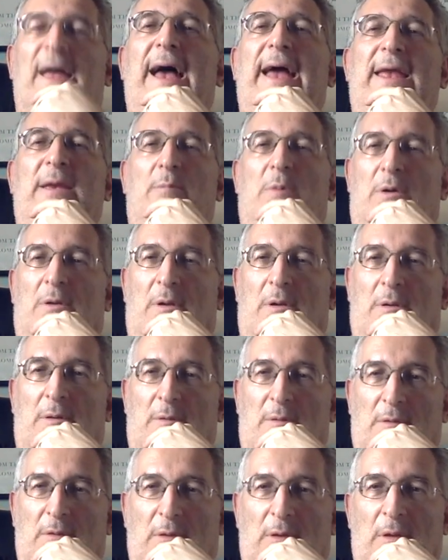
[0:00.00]

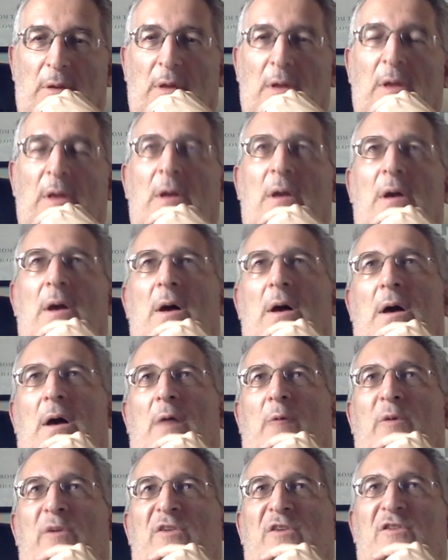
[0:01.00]

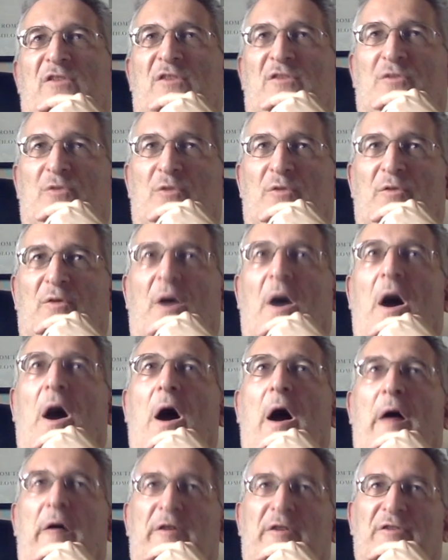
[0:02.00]
uh, which is a sort of
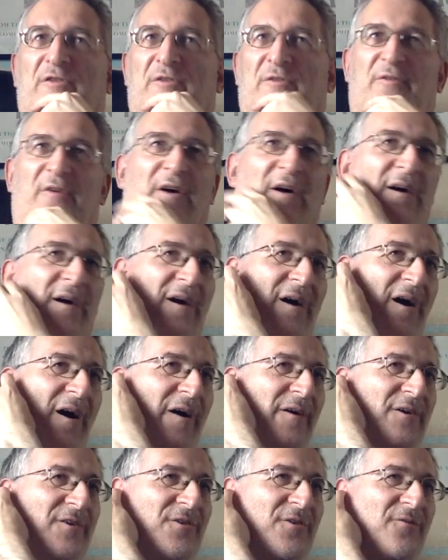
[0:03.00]
Irishified,
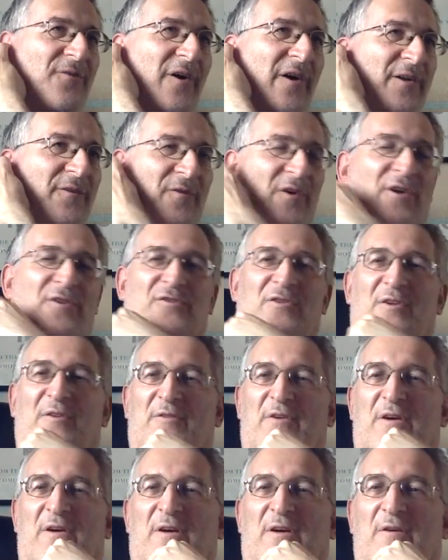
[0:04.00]
Irishified version
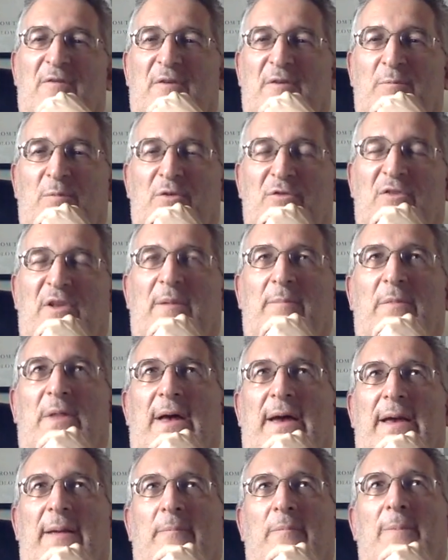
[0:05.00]
of a, of a Muslim
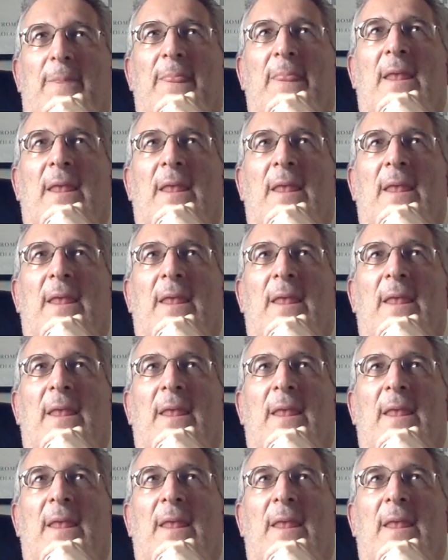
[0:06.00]
name.